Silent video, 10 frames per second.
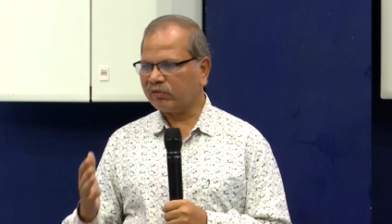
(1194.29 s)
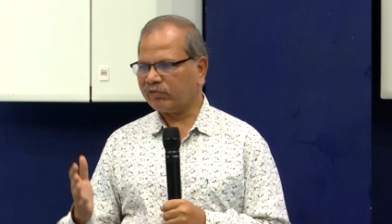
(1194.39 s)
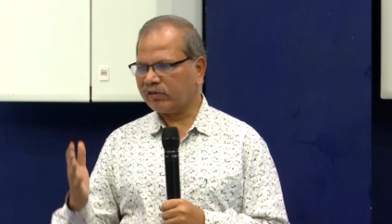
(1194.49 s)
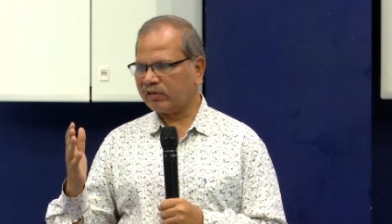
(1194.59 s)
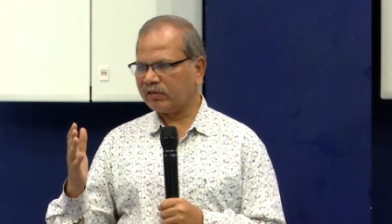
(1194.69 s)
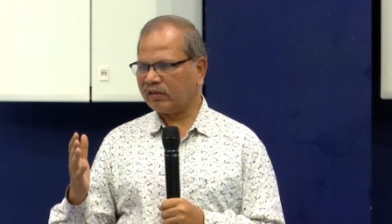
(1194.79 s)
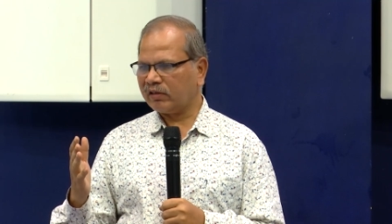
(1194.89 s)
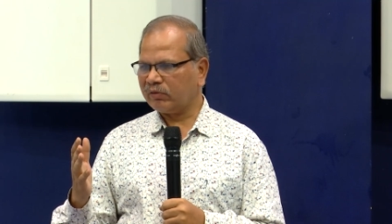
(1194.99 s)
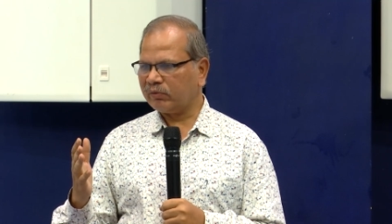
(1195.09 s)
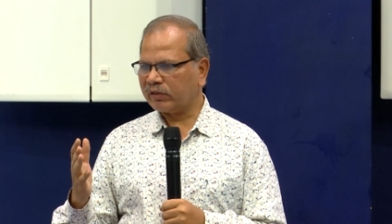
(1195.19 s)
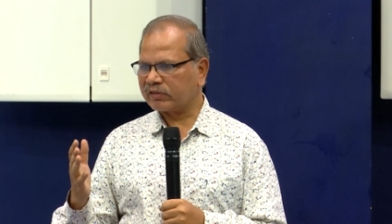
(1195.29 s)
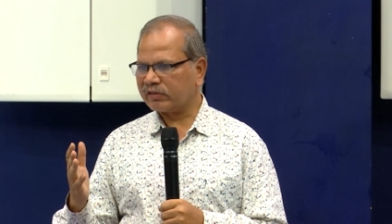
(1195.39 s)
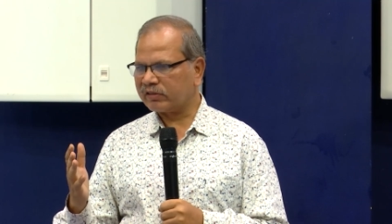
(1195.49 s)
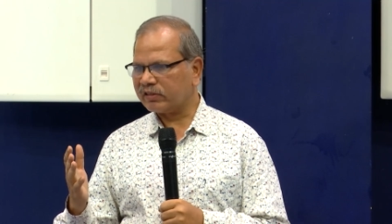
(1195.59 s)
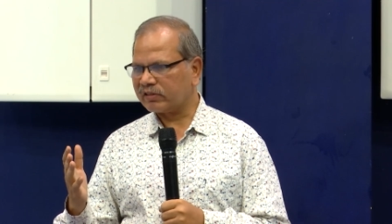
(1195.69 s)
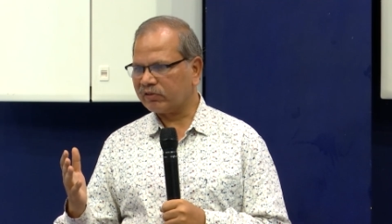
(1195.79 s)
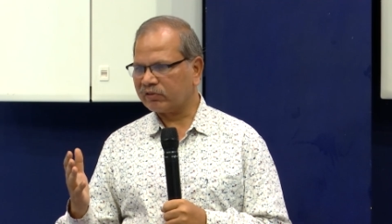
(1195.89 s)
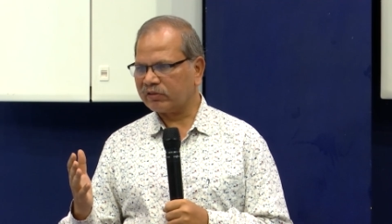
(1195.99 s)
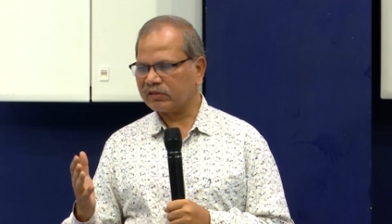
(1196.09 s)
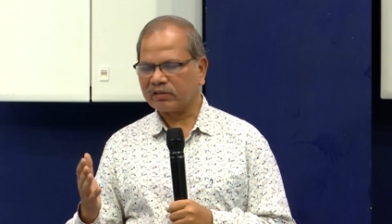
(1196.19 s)
for do exercise
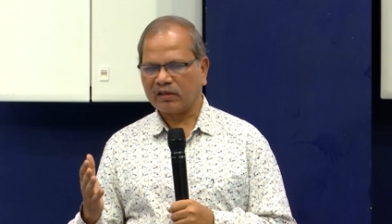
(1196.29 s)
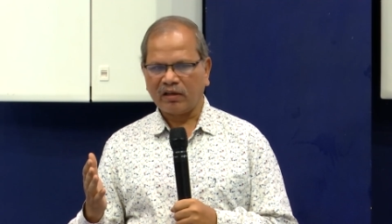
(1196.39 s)
like this.